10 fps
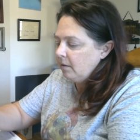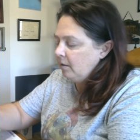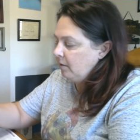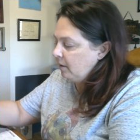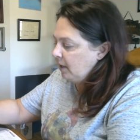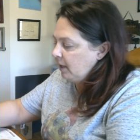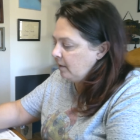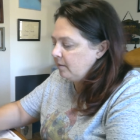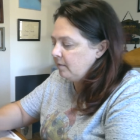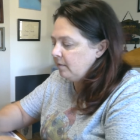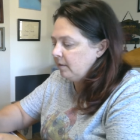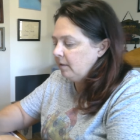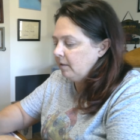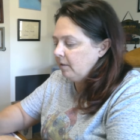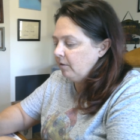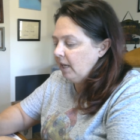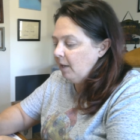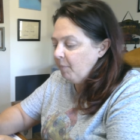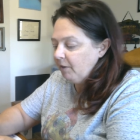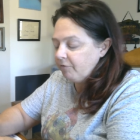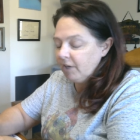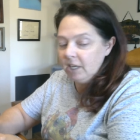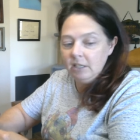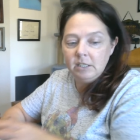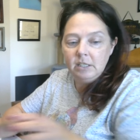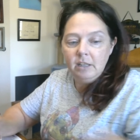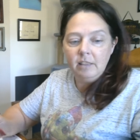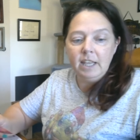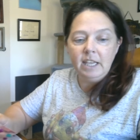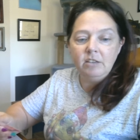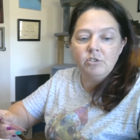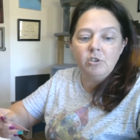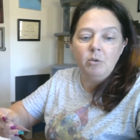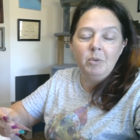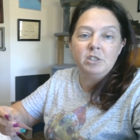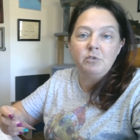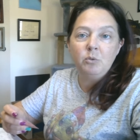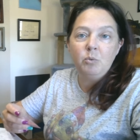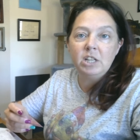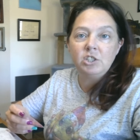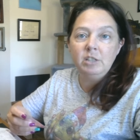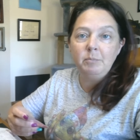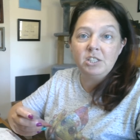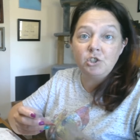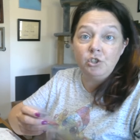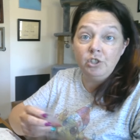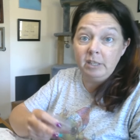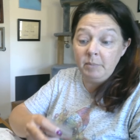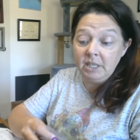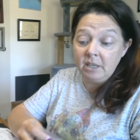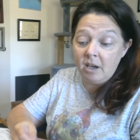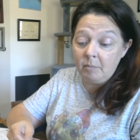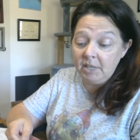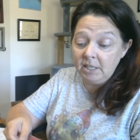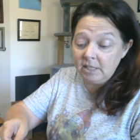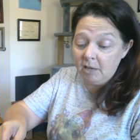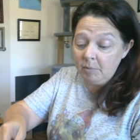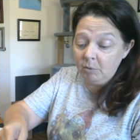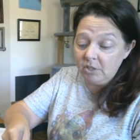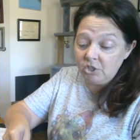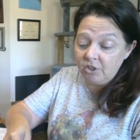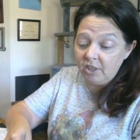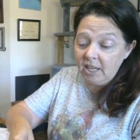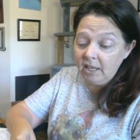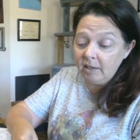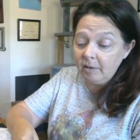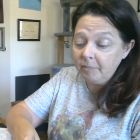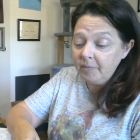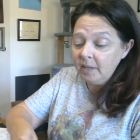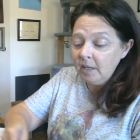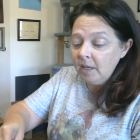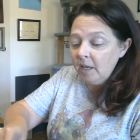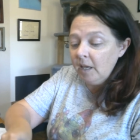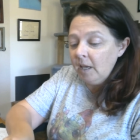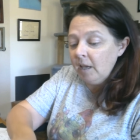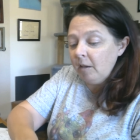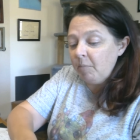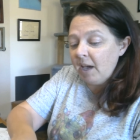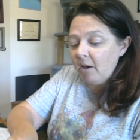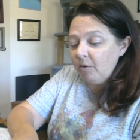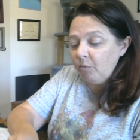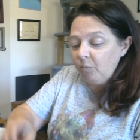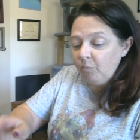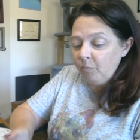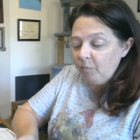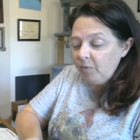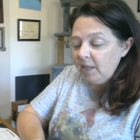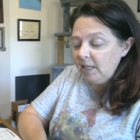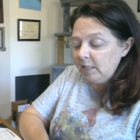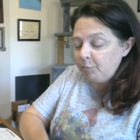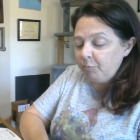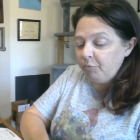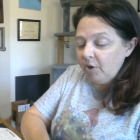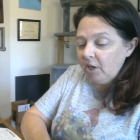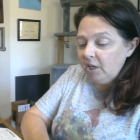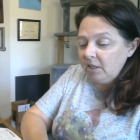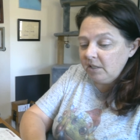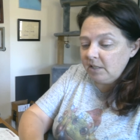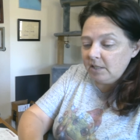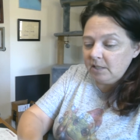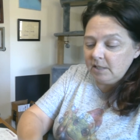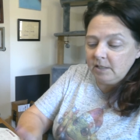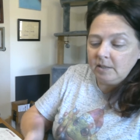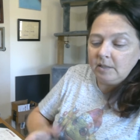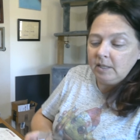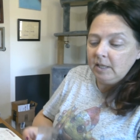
All right. Okay, my friend. Thank you so much for watching. Make sure you leave me a comment. Tell me what you think about these products.